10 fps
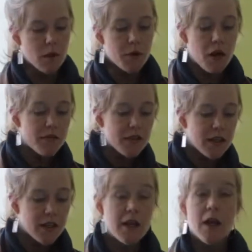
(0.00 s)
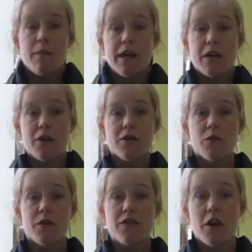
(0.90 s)
But often
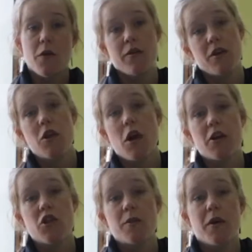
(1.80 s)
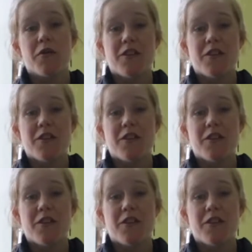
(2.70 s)
beginners will start with a glockenspiel,